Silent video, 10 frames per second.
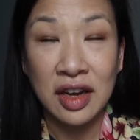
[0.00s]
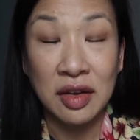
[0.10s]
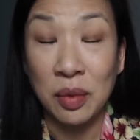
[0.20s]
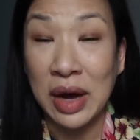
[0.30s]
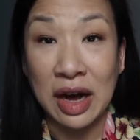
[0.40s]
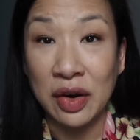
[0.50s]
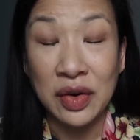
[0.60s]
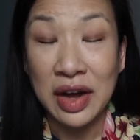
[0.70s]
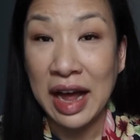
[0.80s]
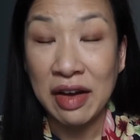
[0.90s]
wow,
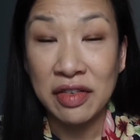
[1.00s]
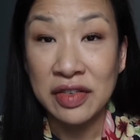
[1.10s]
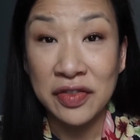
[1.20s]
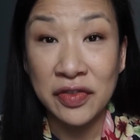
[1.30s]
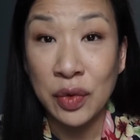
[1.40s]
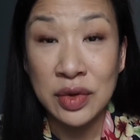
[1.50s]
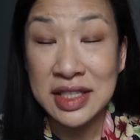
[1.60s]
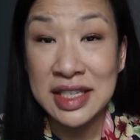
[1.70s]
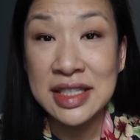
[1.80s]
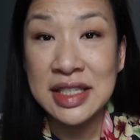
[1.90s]
for,
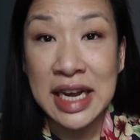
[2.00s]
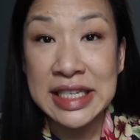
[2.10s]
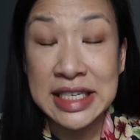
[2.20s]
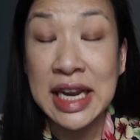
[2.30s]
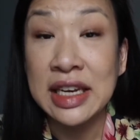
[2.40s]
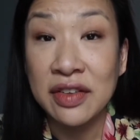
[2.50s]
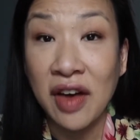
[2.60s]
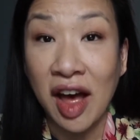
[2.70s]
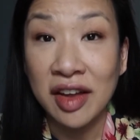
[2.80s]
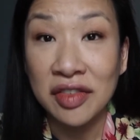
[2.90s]
since
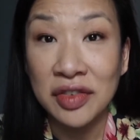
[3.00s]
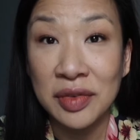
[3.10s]
1995.